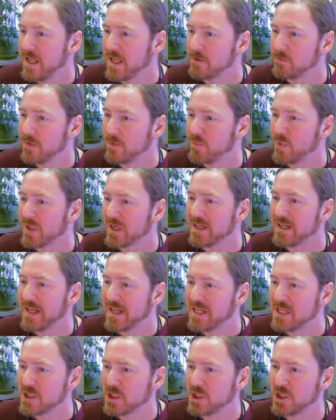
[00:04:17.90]
and we put a
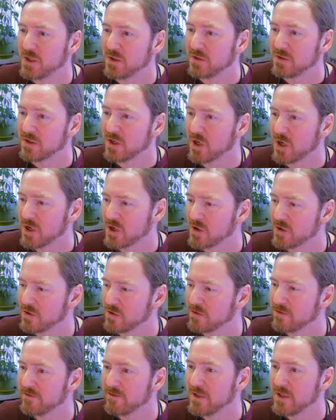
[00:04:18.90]
nice gentle
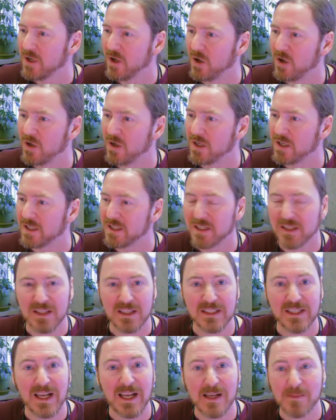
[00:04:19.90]
curve on
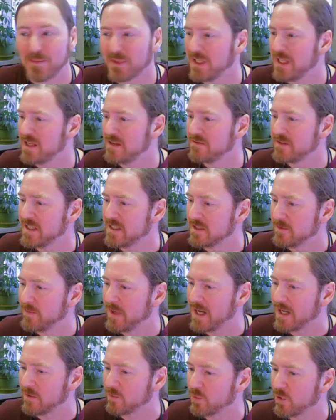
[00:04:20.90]
the top left and the
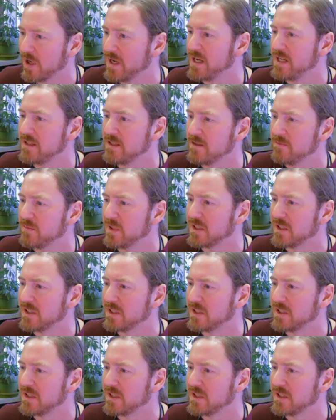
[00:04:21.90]
bottom right,